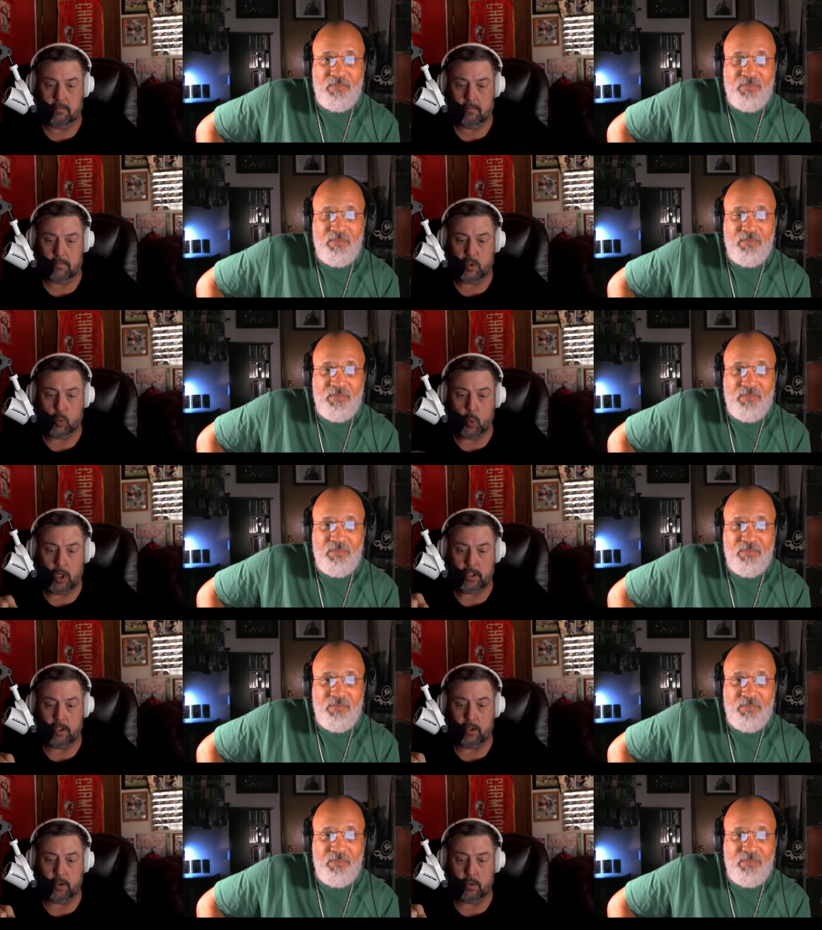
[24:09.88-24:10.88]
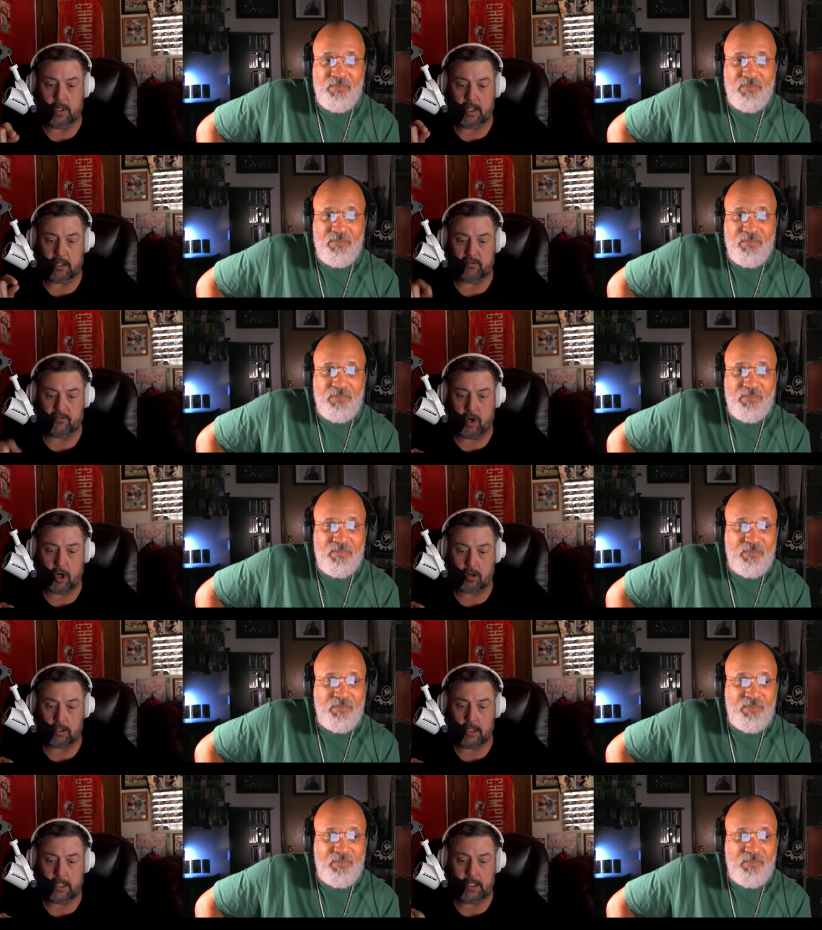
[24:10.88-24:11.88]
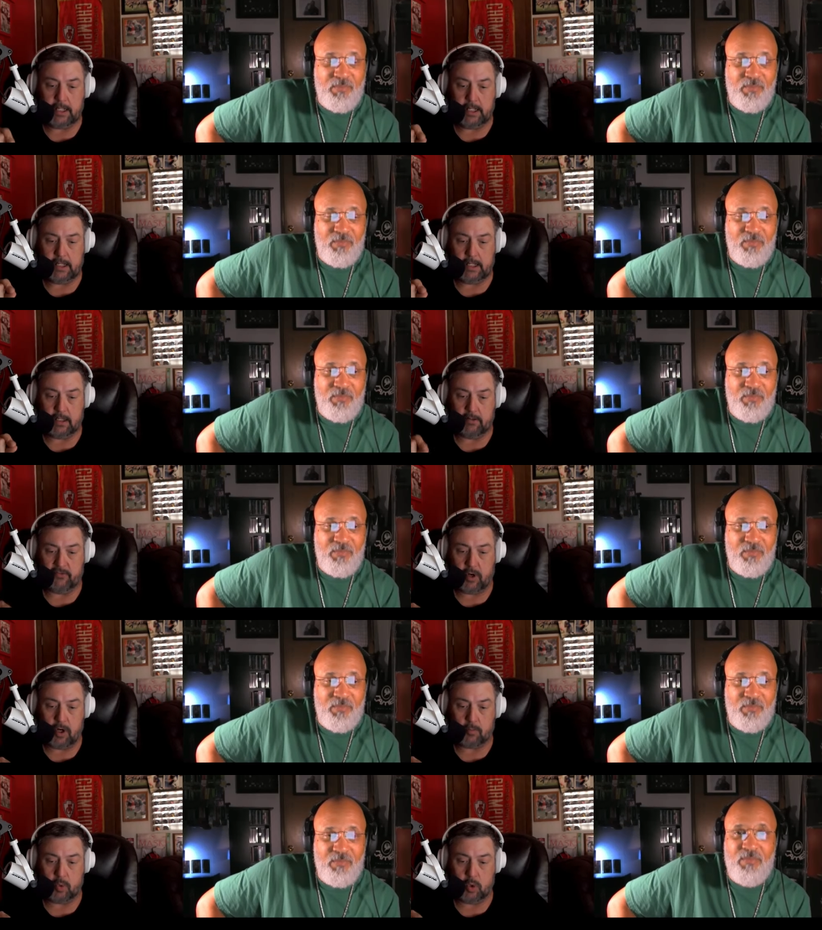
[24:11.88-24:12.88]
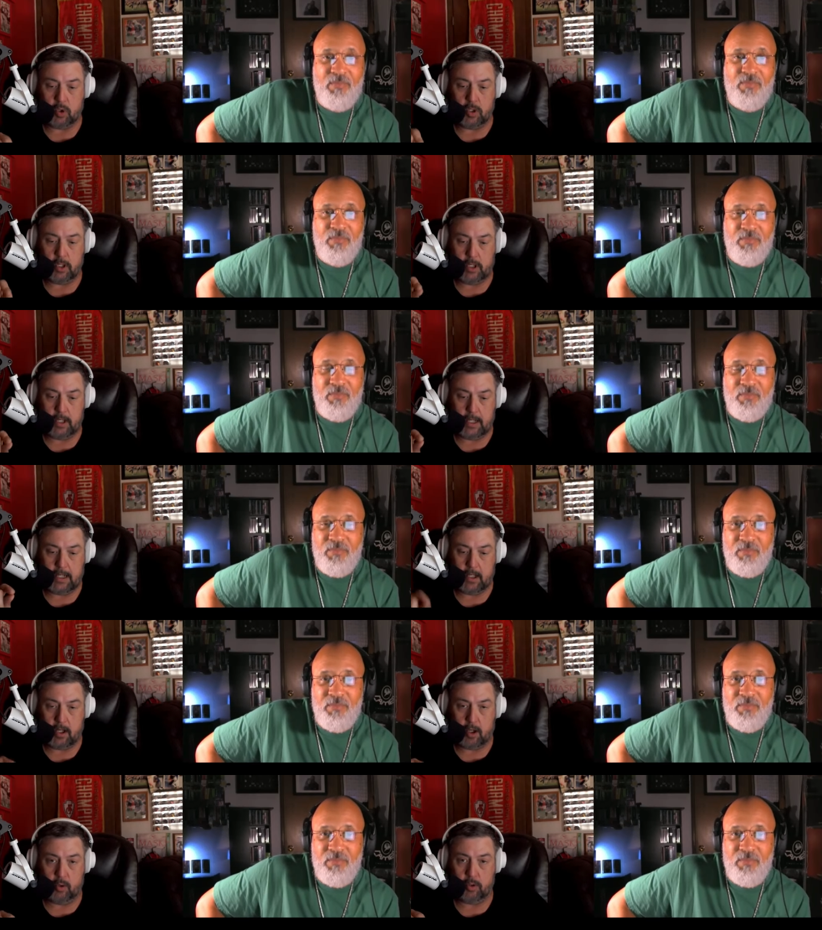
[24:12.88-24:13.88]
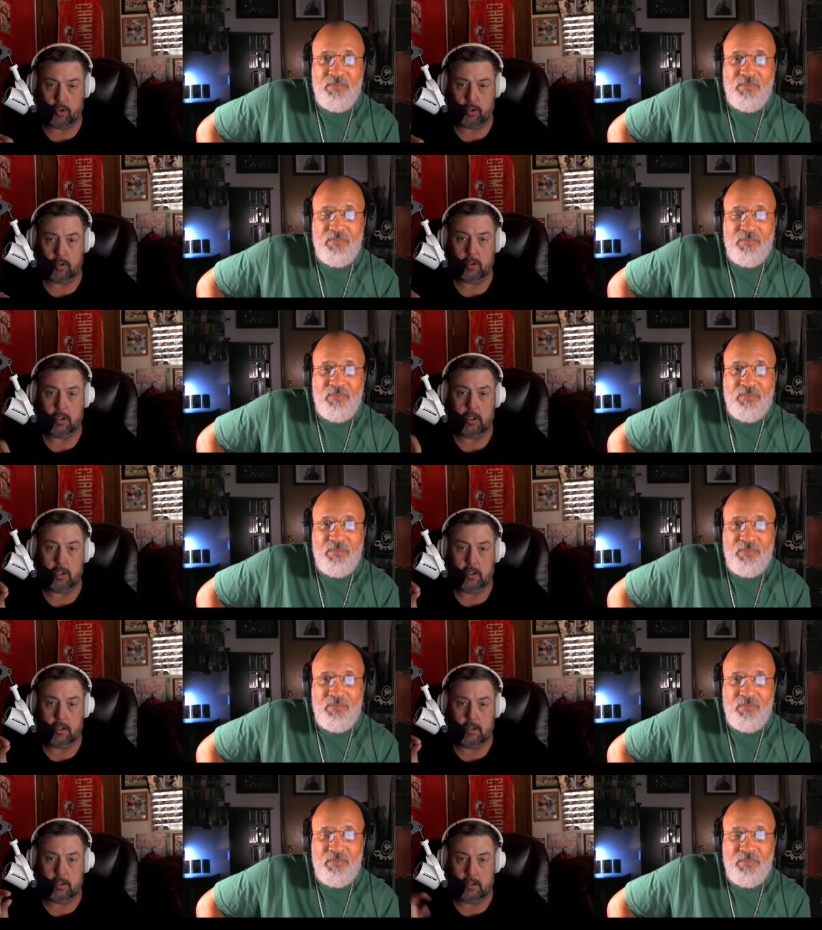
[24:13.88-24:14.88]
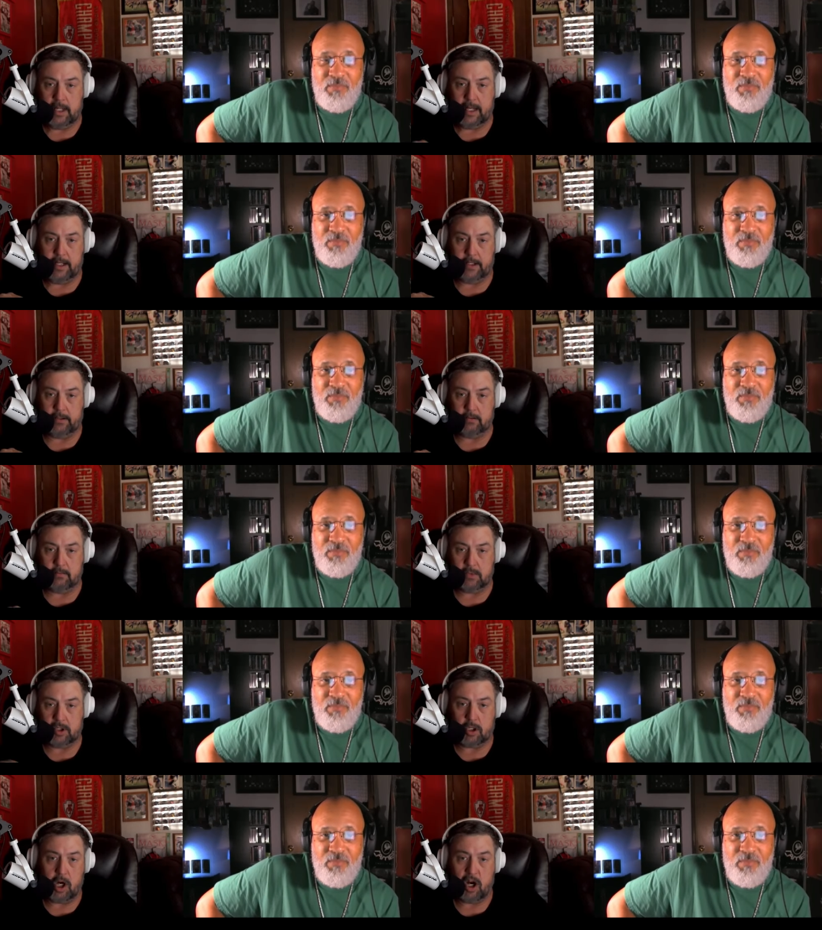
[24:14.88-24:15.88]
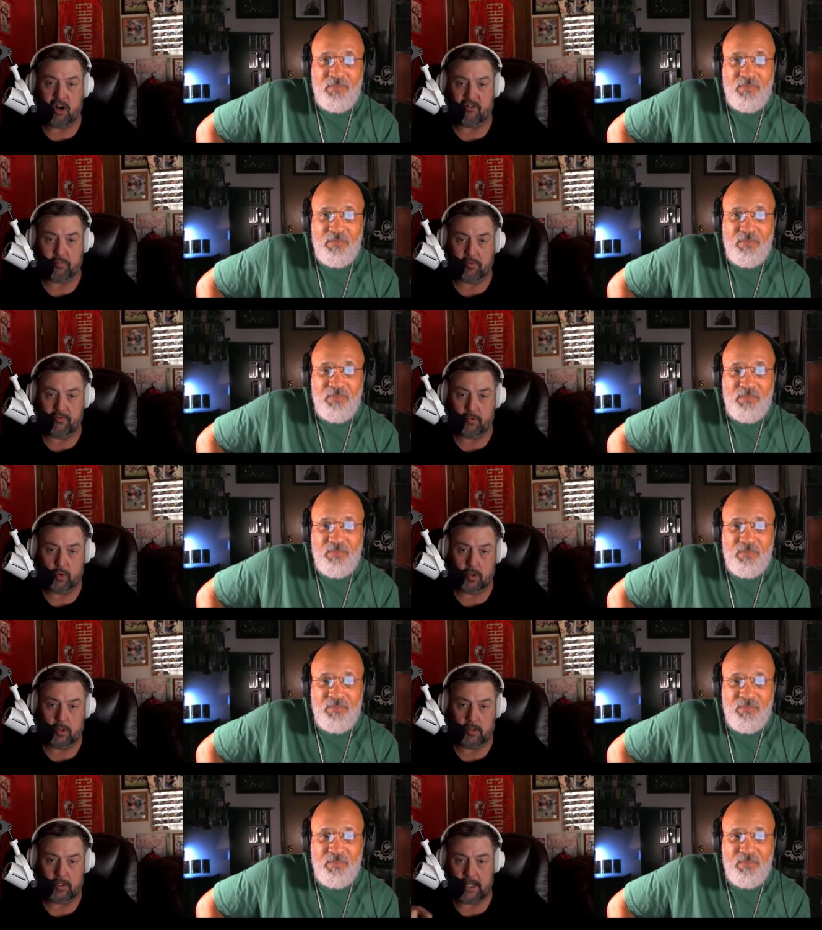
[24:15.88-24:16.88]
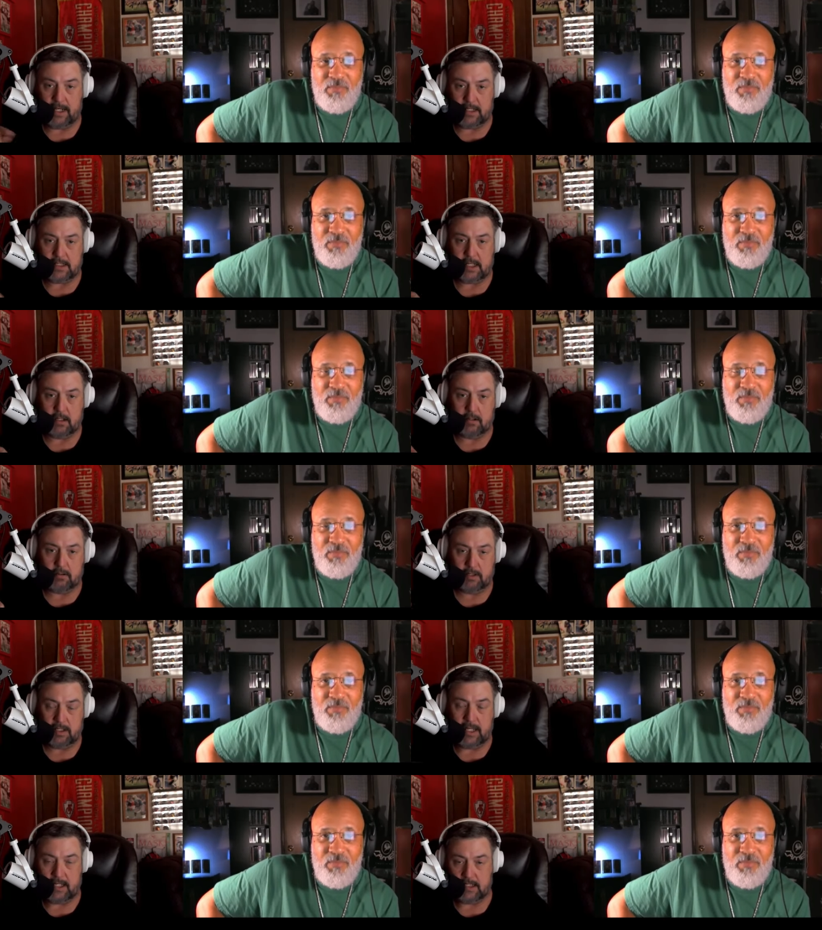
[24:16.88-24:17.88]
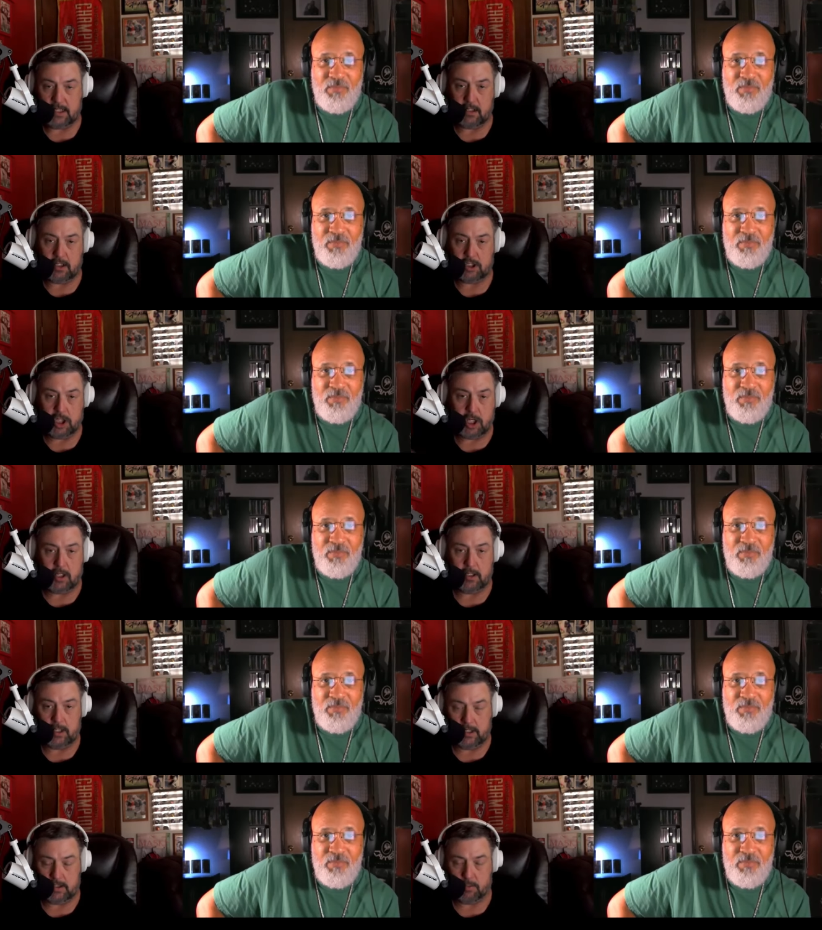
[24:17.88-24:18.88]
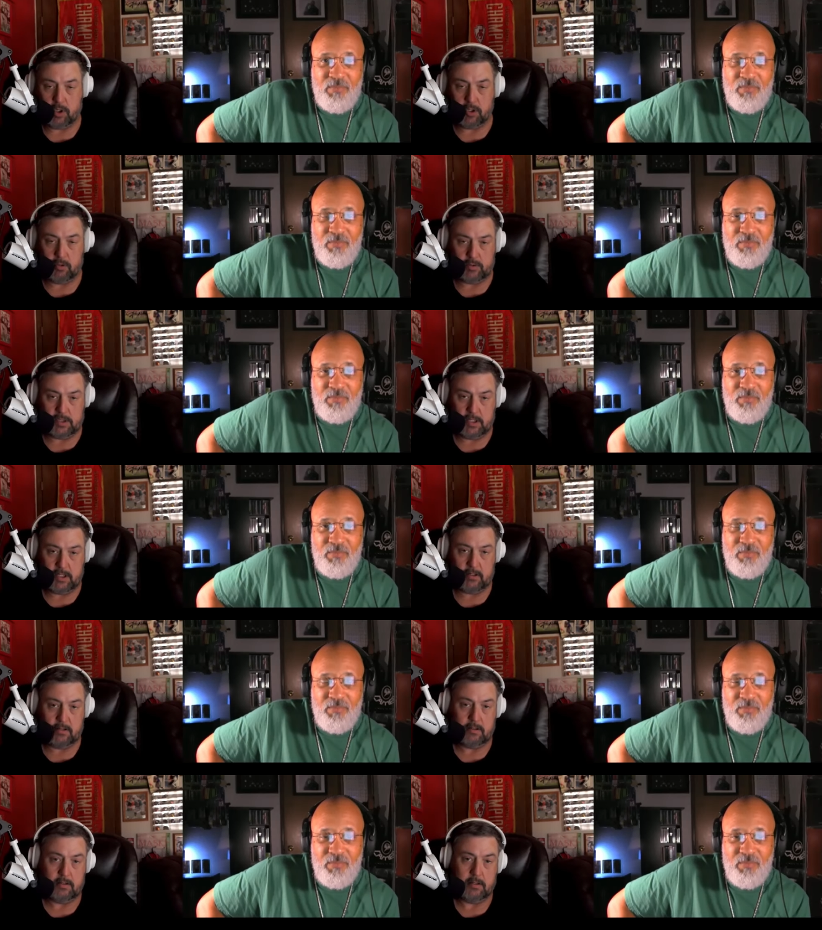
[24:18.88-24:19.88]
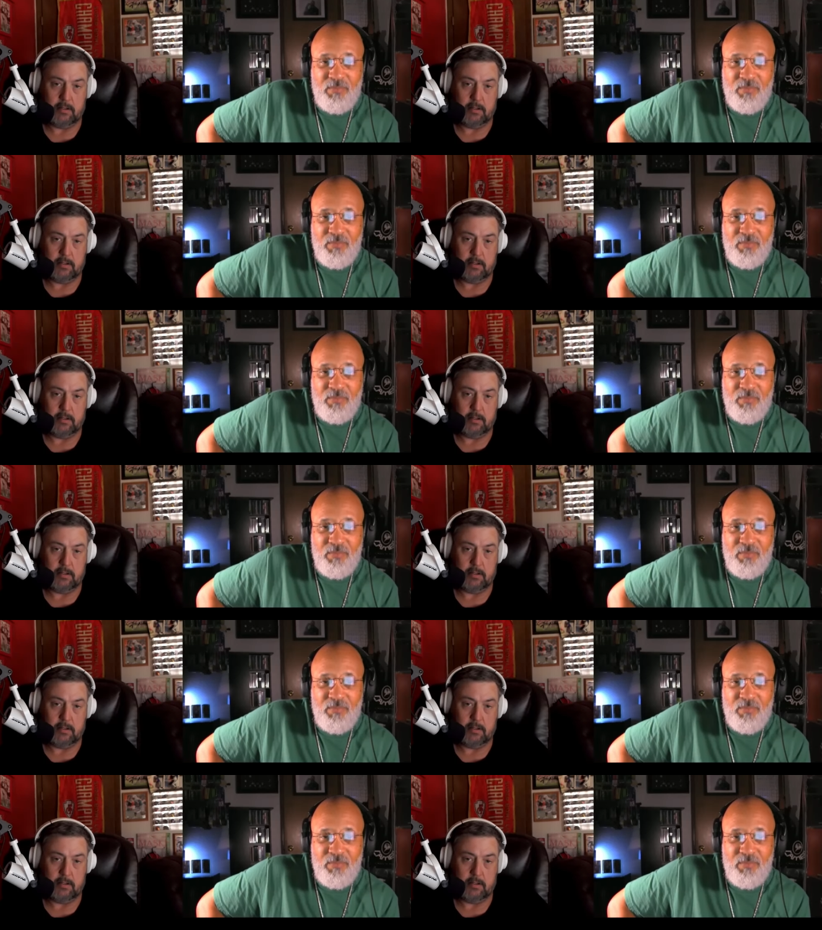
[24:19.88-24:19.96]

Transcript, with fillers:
Speaker 1: the one dude and the frog lady and the frog boy and Hodor, they took off before they could tell they could tell that Jon that his brother was there.